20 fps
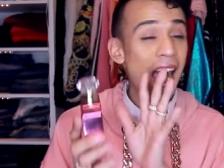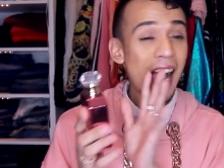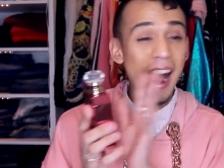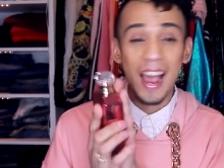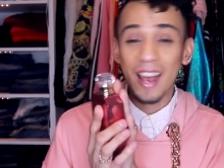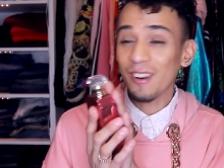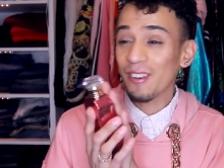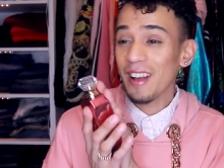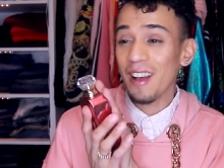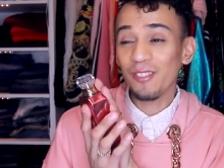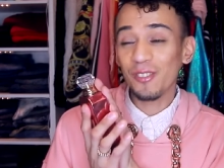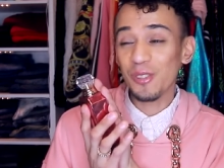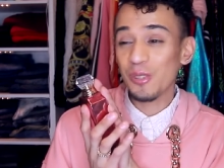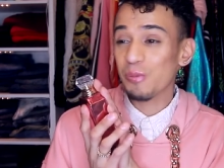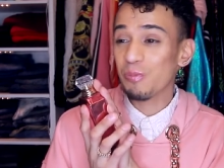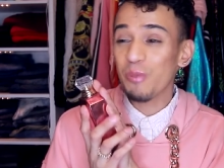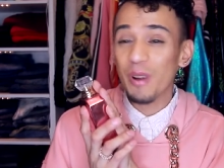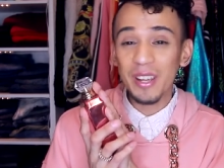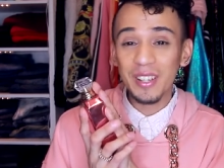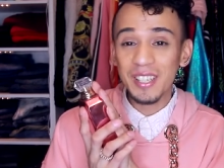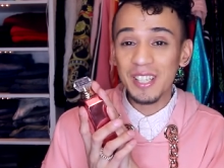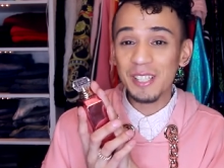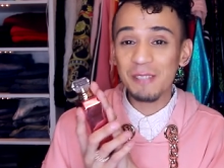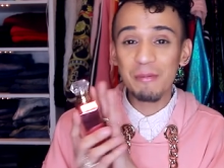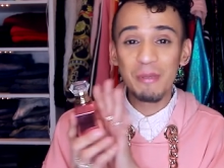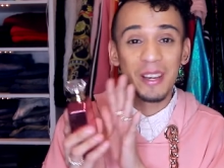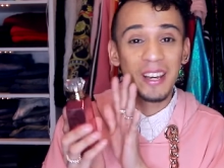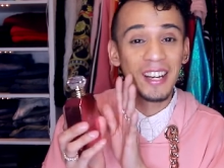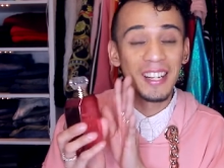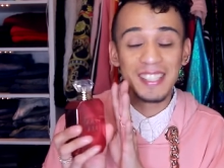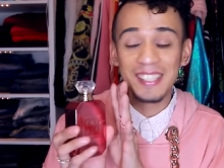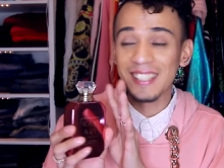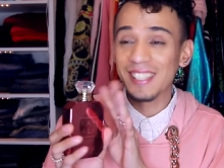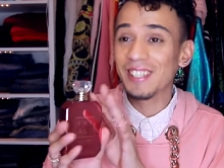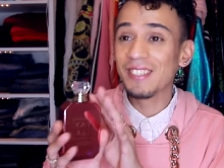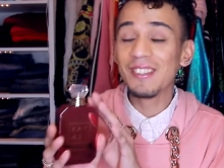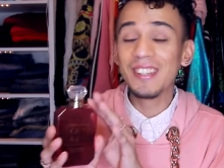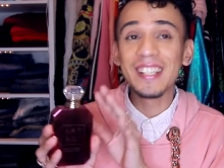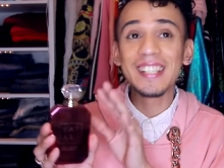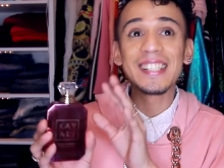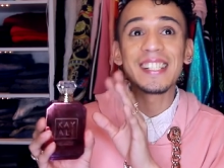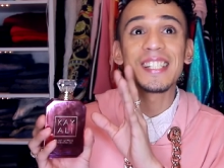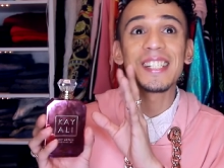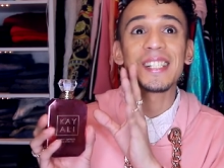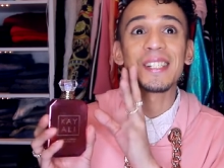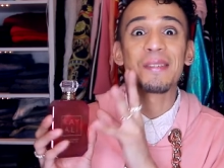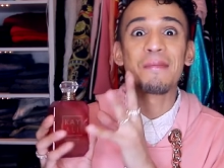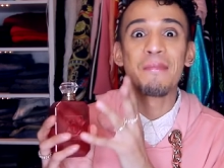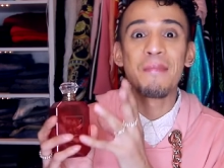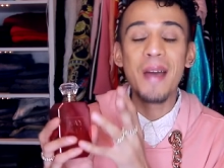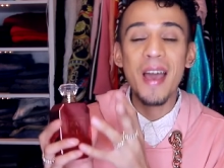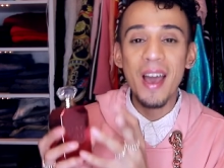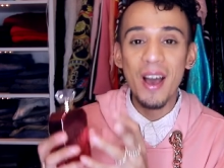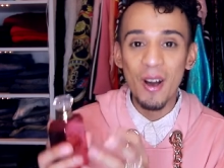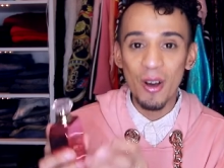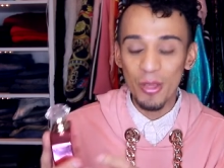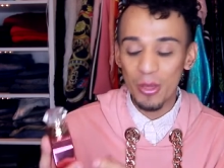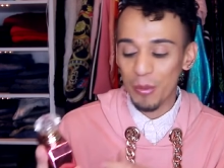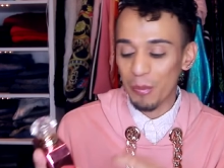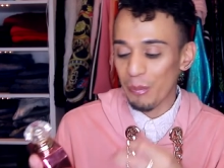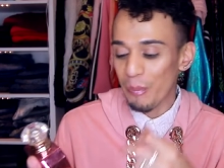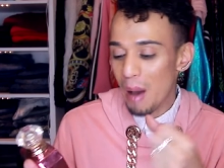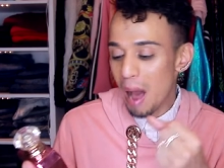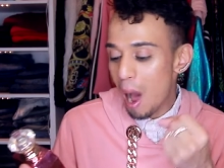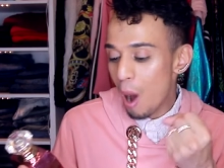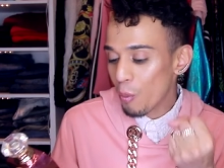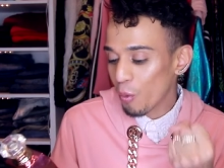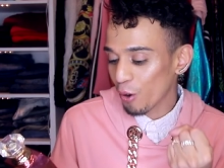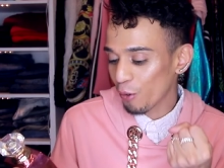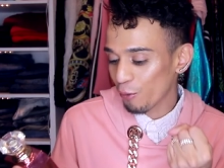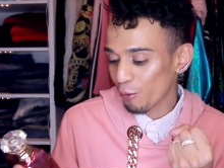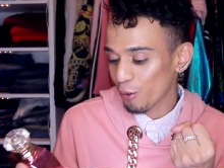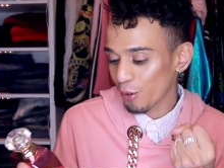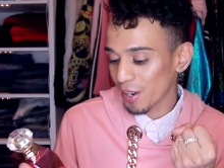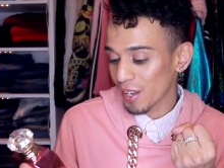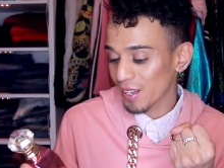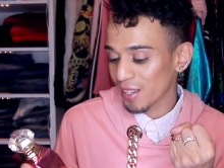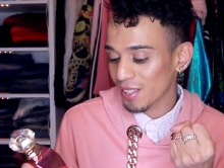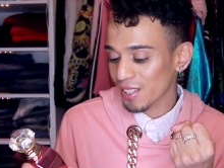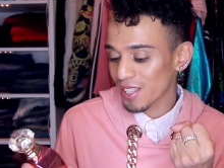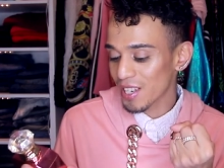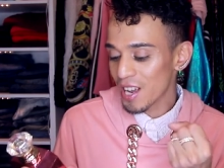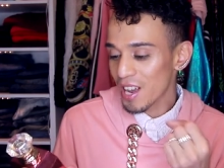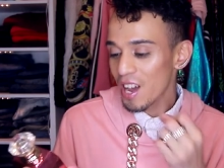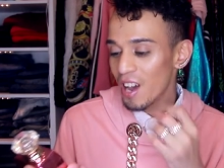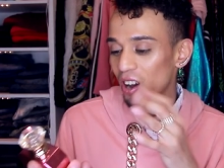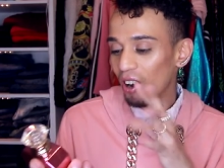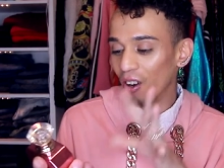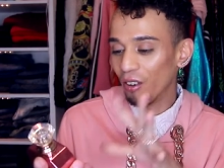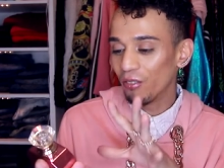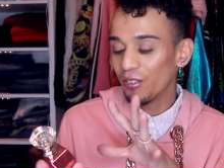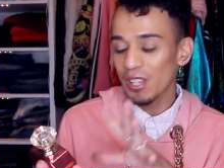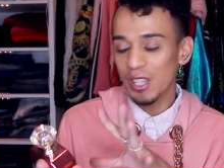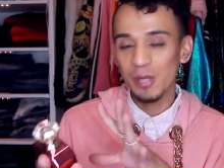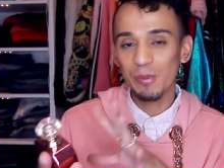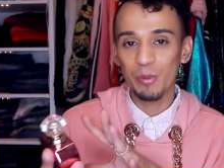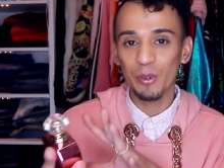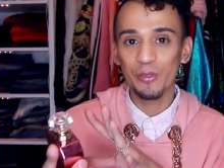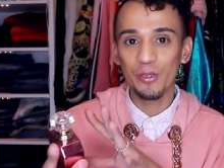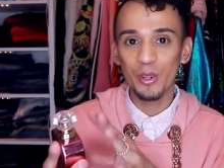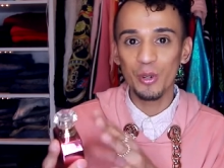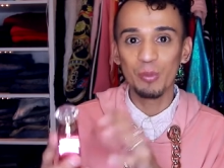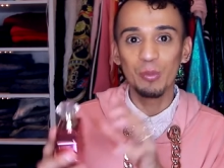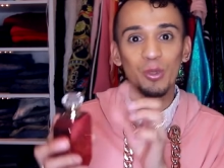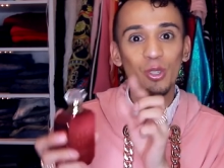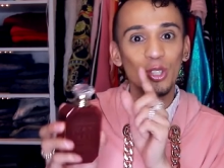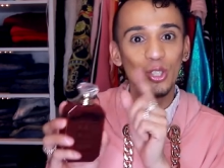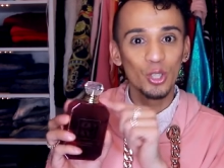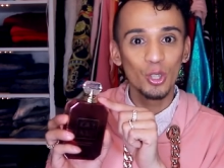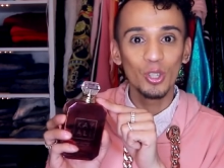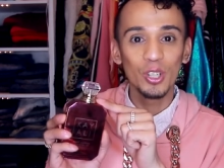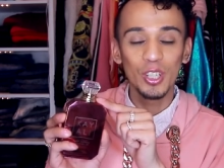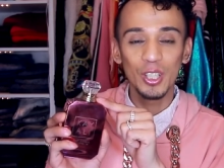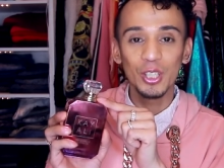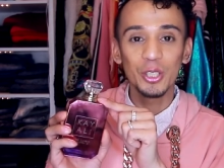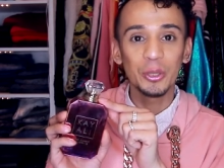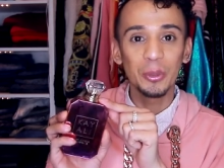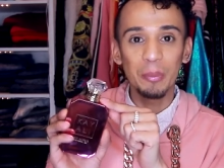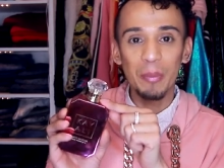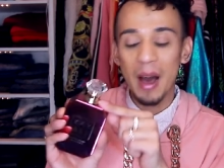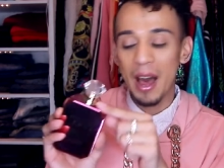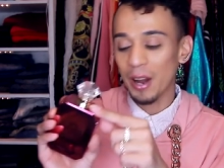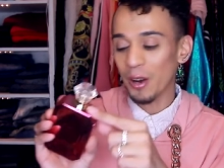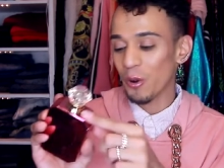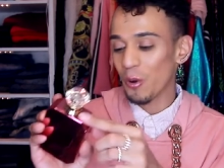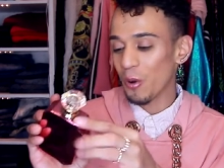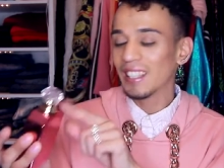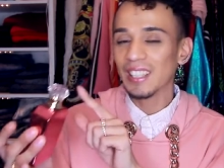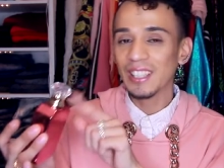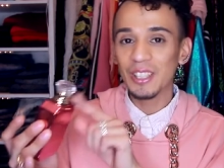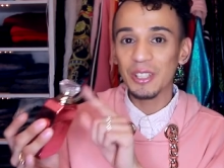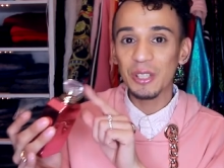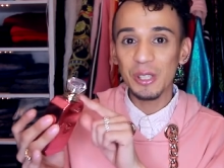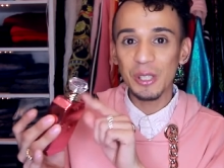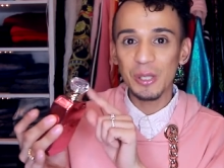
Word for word: I don't have to spray this because you can smell the powerfulness of this perfume through the little bottle, the little